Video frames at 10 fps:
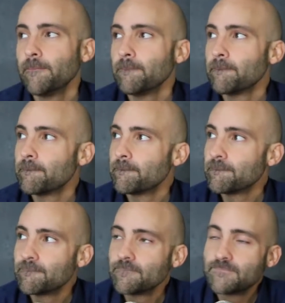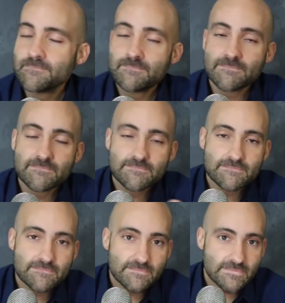
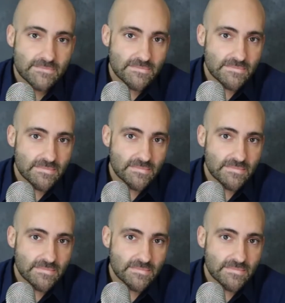No one is speaking in this clip.